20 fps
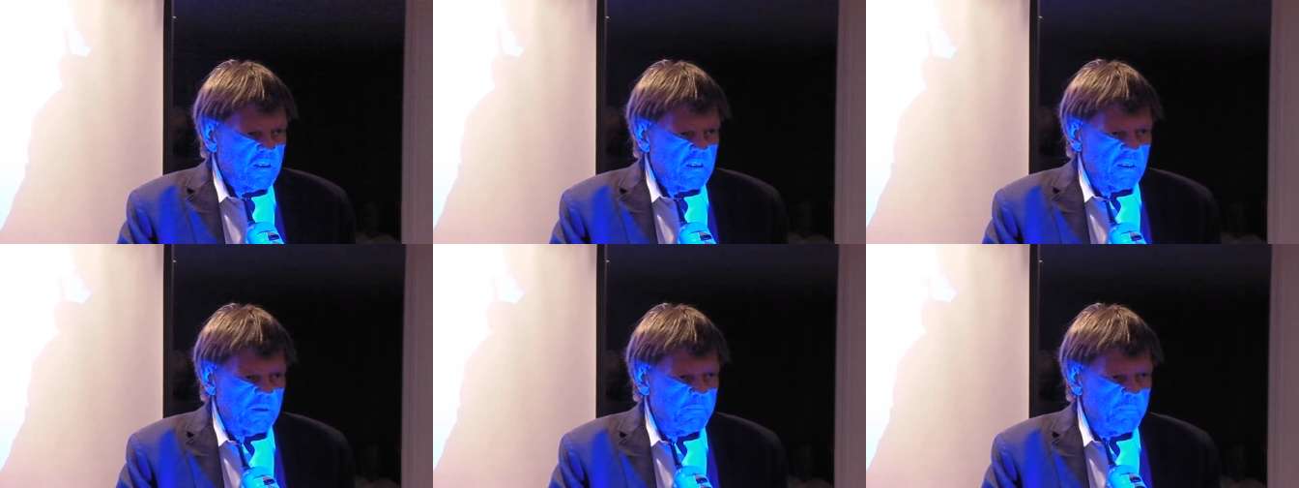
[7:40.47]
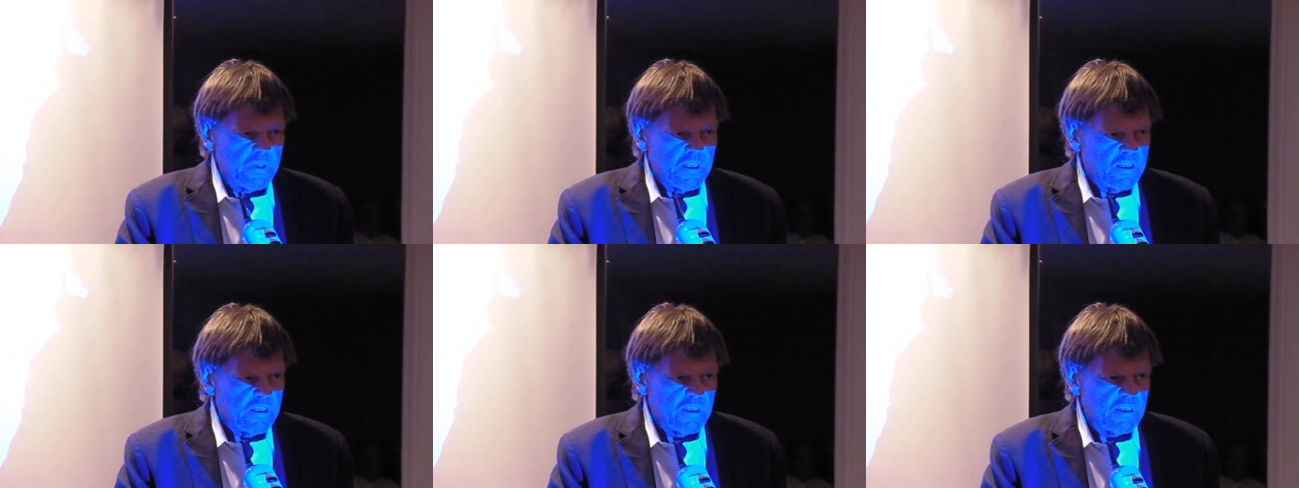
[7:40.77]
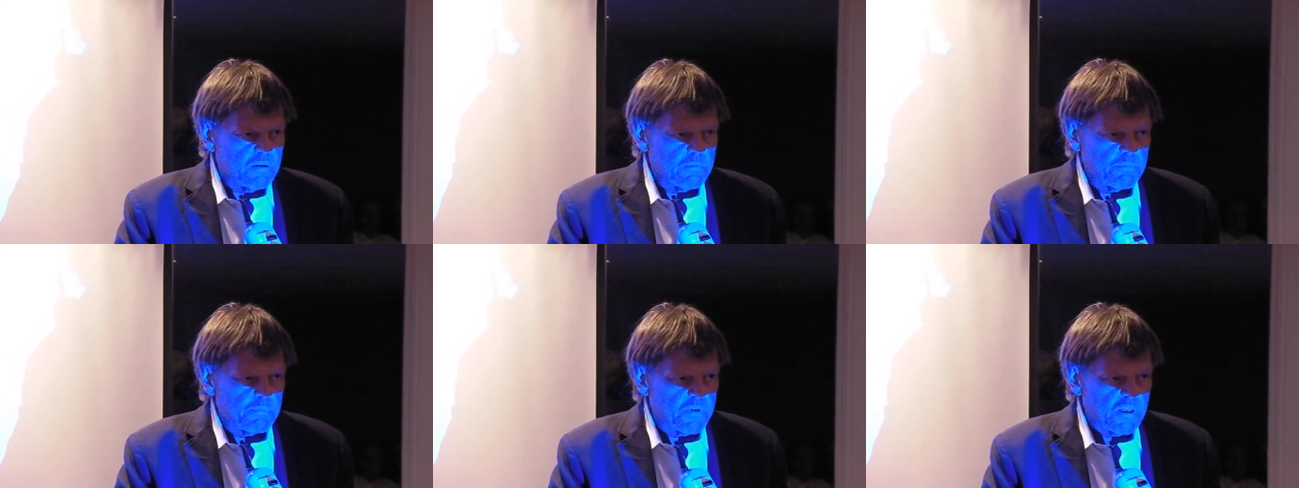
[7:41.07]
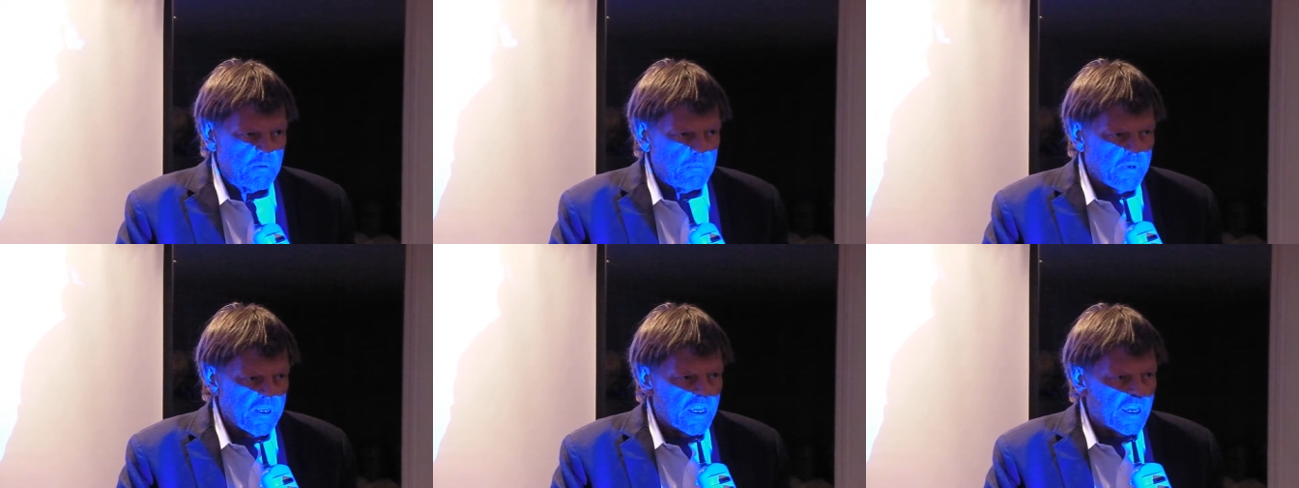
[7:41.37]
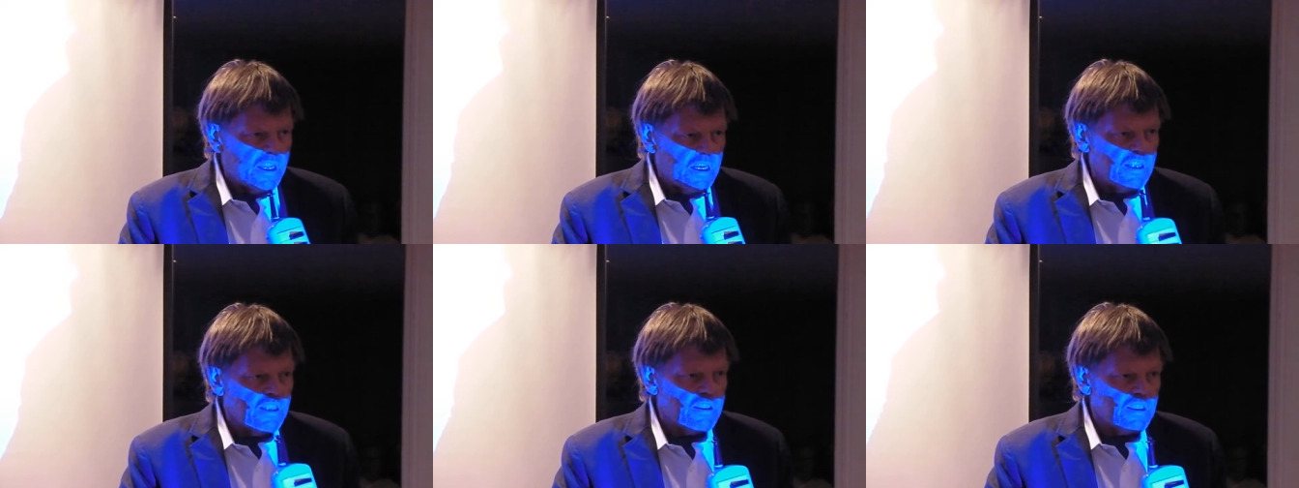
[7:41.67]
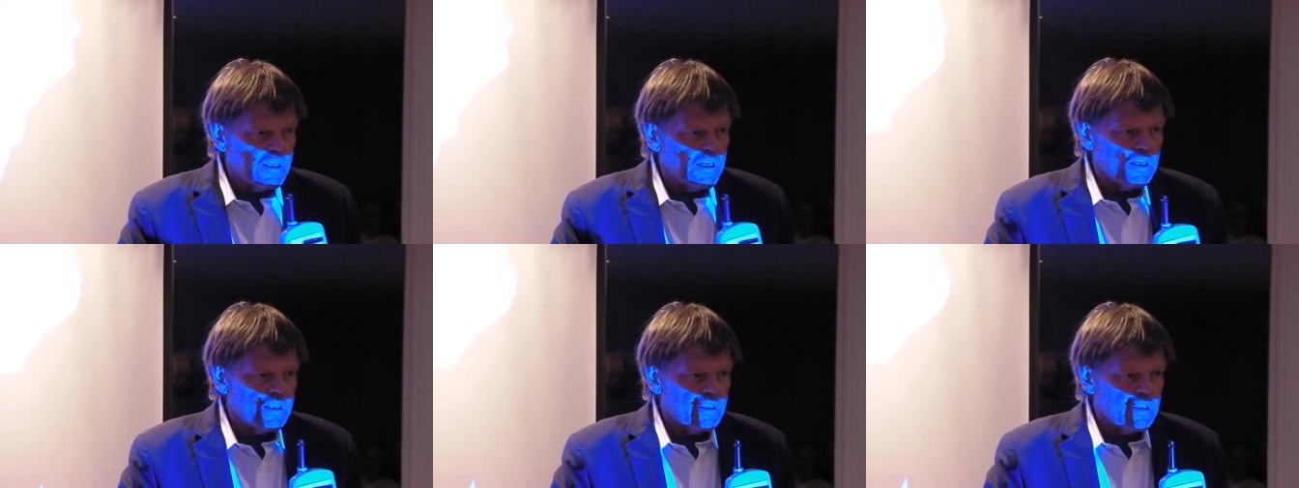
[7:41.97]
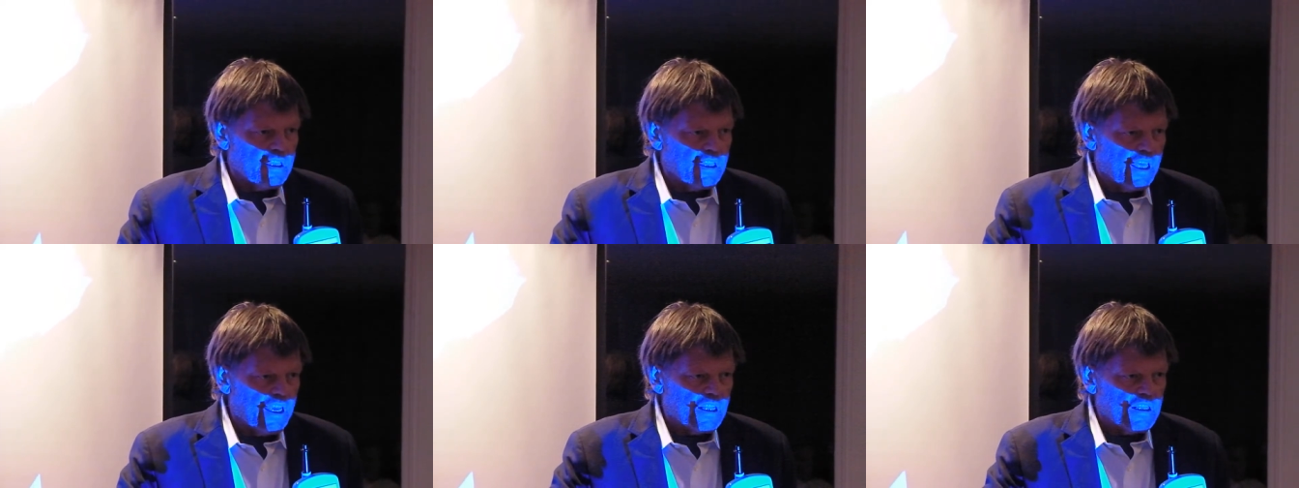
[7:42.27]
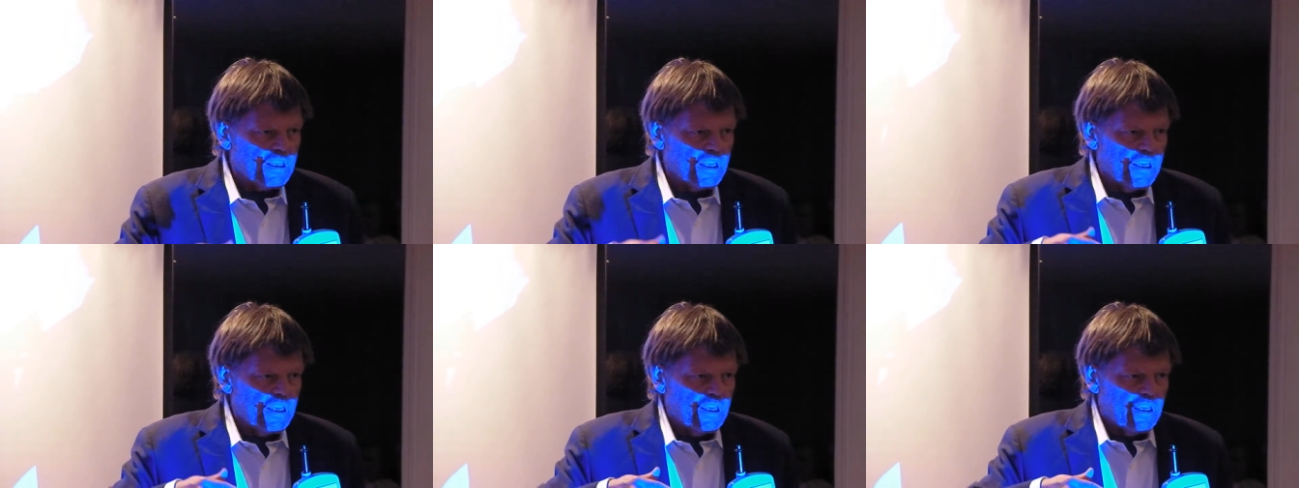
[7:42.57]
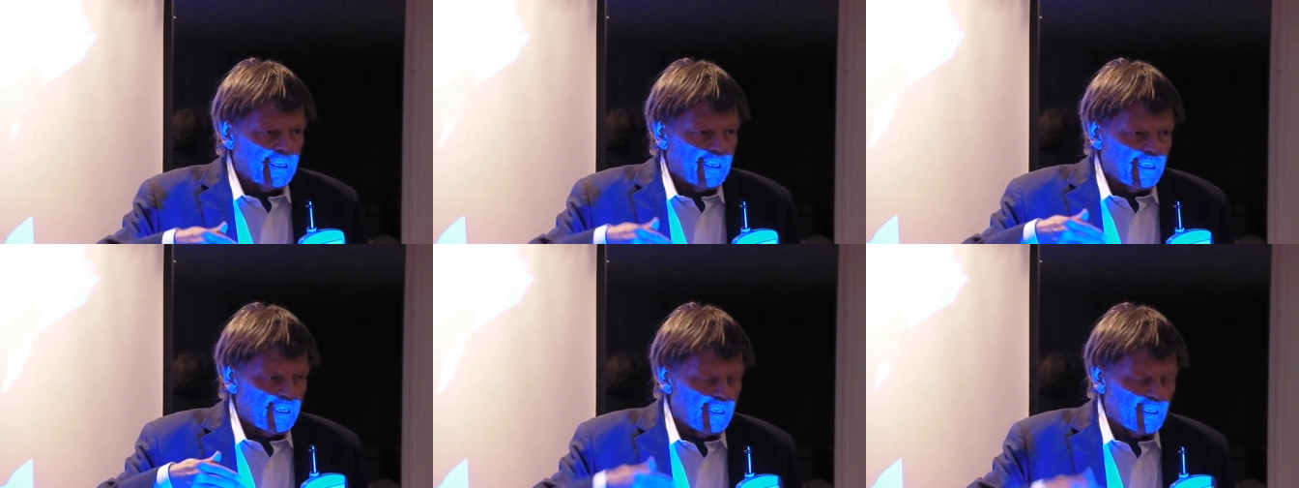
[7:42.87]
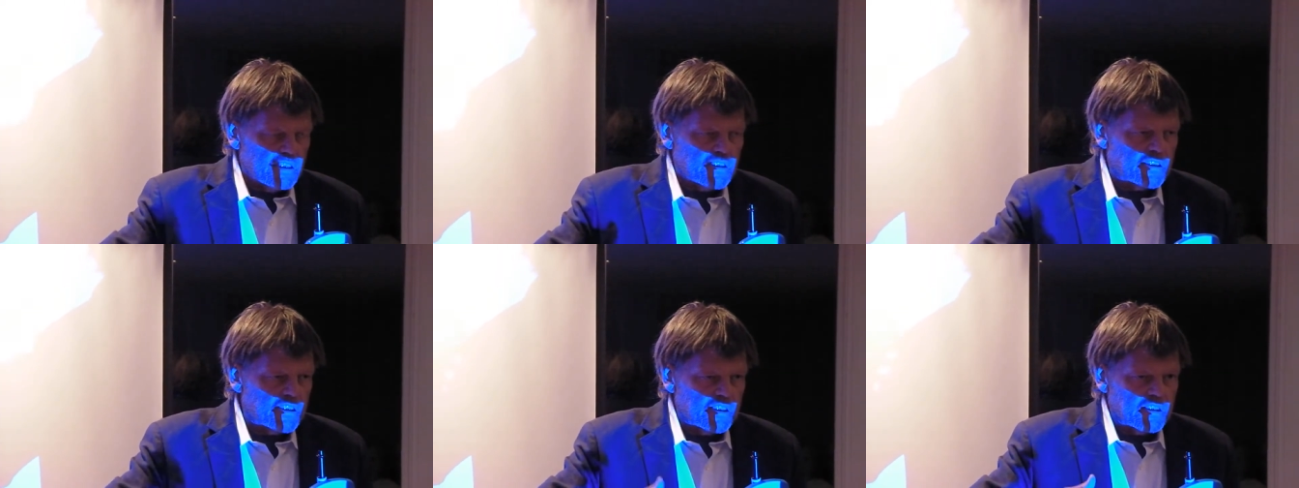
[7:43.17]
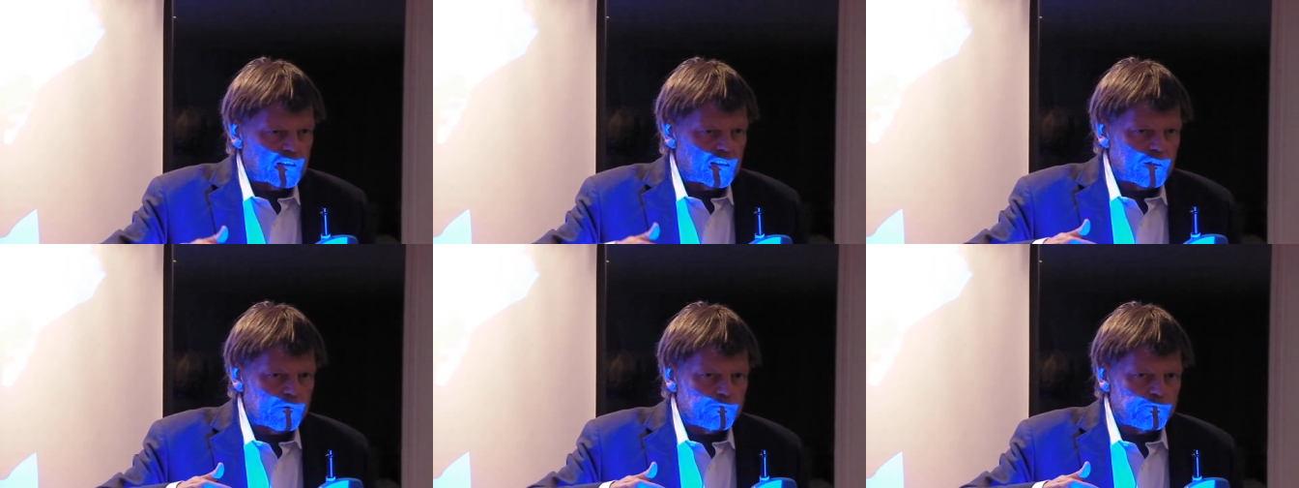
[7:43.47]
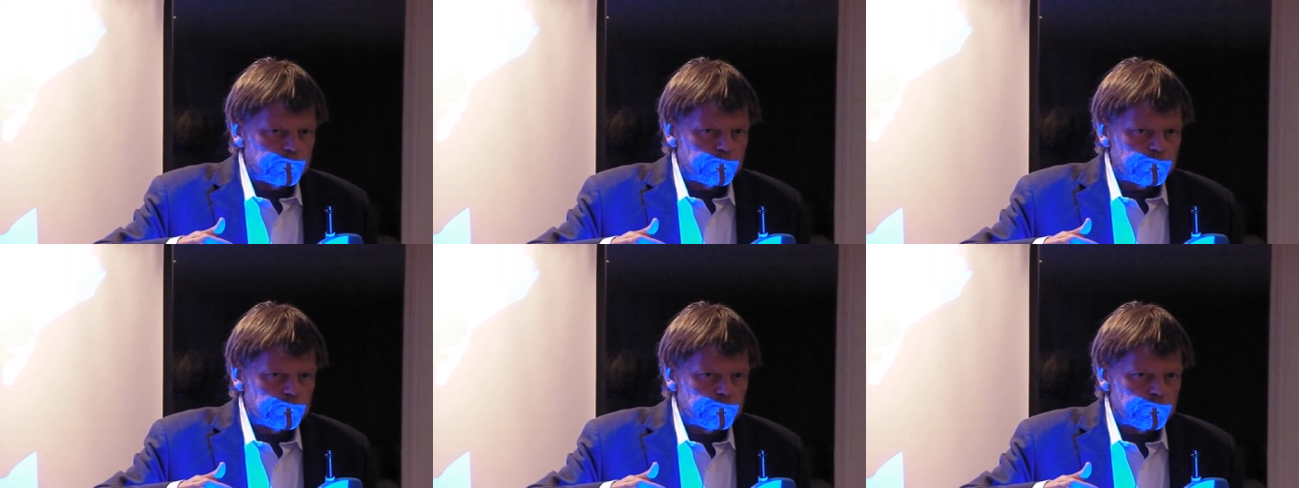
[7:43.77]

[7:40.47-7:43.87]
it can be anything that isn't,